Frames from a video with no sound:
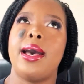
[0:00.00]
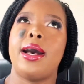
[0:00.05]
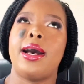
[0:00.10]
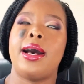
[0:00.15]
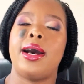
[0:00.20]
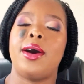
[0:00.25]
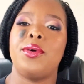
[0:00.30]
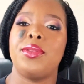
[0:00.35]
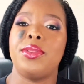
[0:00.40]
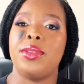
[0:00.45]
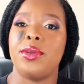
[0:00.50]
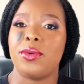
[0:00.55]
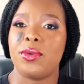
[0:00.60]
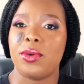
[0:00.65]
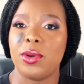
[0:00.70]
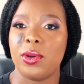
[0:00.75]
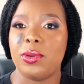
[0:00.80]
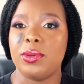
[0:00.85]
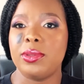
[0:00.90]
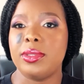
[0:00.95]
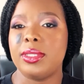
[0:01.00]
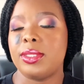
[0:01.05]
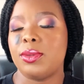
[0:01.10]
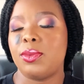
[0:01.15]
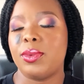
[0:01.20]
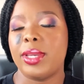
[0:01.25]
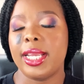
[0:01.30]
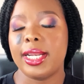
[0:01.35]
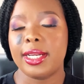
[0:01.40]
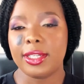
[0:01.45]
on the roads,
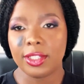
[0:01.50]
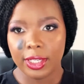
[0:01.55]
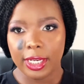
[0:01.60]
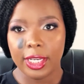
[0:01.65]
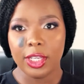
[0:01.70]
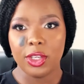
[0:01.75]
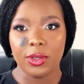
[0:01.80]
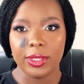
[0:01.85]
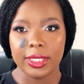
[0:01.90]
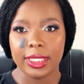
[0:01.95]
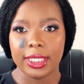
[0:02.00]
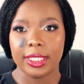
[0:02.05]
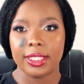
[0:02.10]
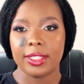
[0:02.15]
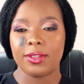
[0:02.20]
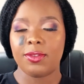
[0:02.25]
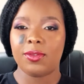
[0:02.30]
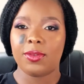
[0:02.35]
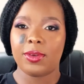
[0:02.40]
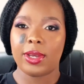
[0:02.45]
we can actually use it